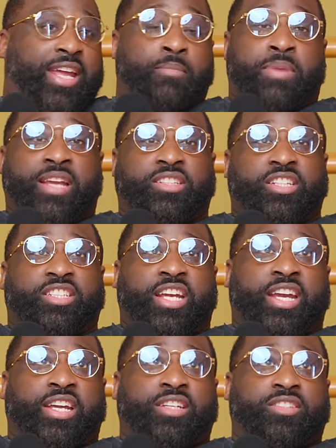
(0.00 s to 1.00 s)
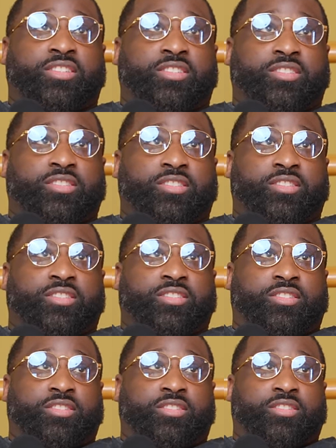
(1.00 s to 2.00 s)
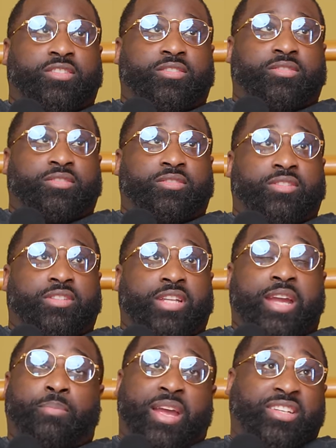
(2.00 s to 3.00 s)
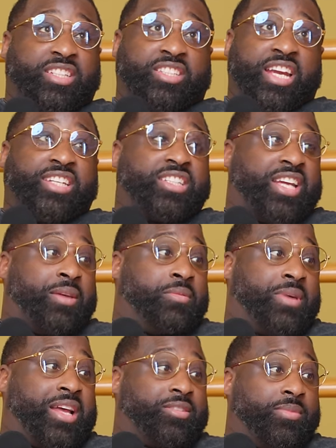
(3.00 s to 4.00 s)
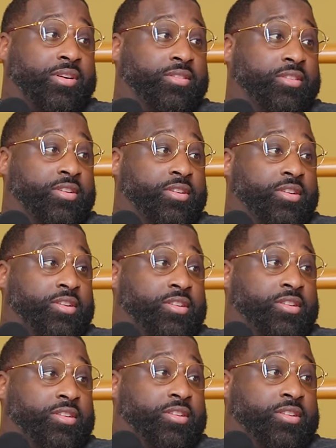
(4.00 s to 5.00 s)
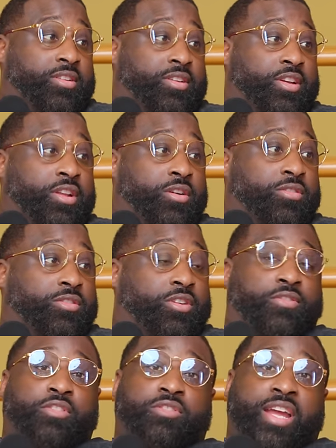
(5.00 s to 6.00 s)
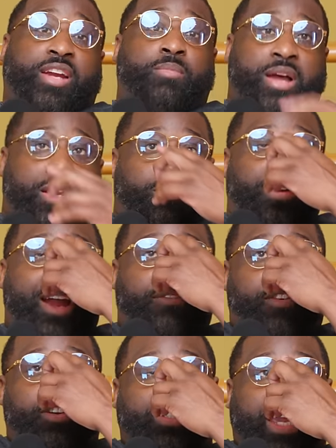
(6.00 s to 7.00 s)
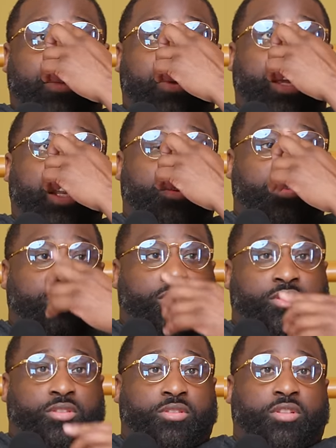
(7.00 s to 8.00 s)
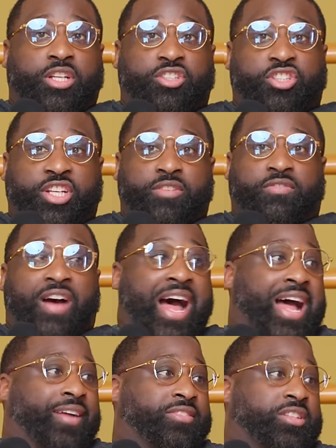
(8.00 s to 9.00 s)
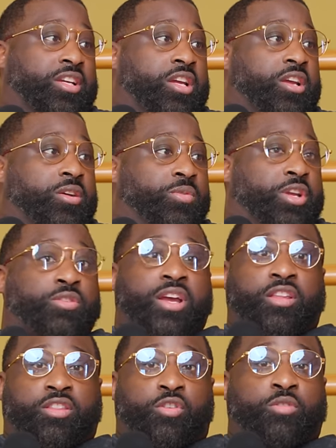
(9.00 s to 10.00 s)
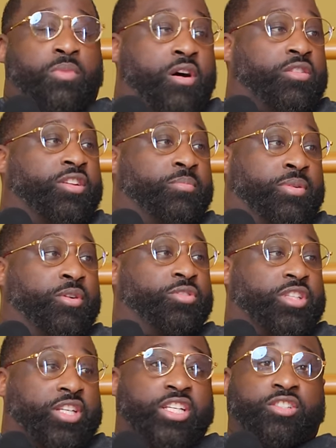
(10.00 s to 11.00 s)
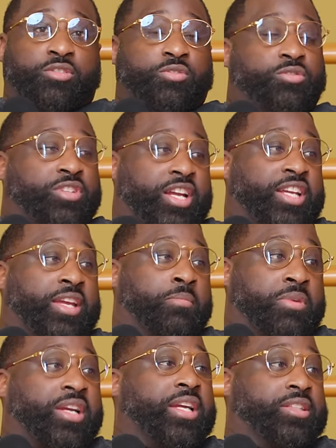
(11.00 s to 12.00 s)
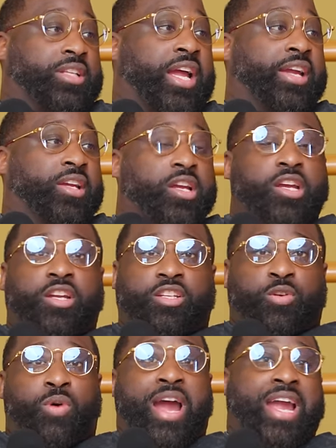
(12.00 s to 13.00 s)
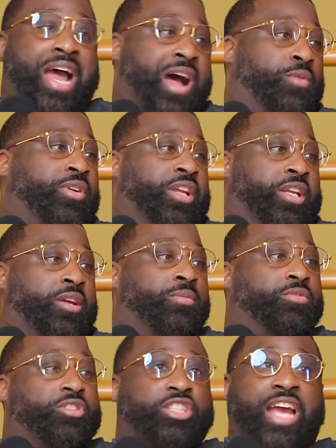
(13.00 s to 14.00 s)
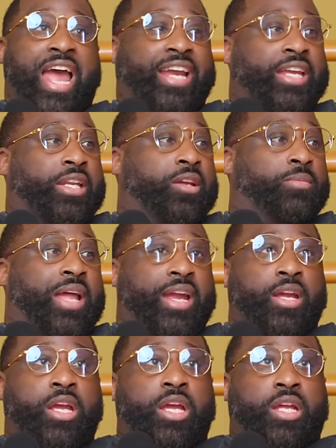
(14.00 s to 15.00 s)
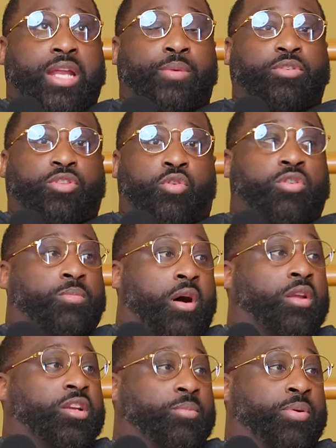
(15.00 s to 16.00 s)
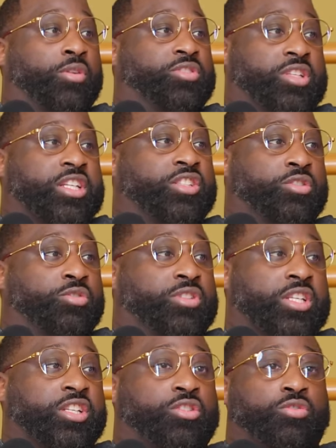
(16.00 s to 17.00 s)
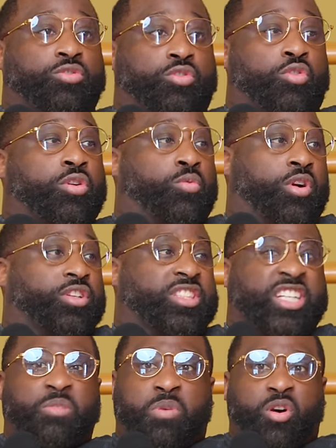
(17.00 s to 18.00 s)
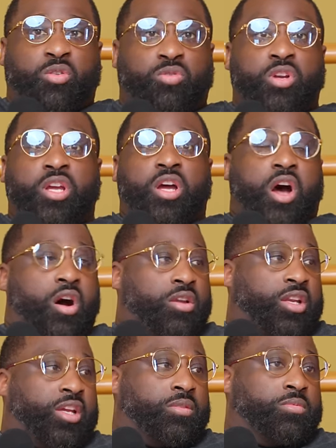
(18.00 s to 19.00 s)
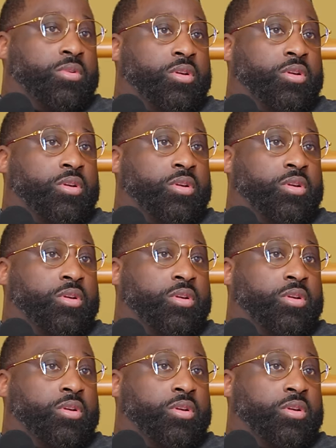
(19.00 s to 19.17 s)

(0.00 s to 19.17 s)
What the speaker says: They basically changed the game of basketball. You know, if you think about it, when I first came in, it was legit fives where you had to throw the ball in the post and these dudes trying to get buckets. Like Dwight Howard and them, Shaq and them, like they was throwing the ball in the post to these dudes and these dudes going to work, Z-Bo, all of them.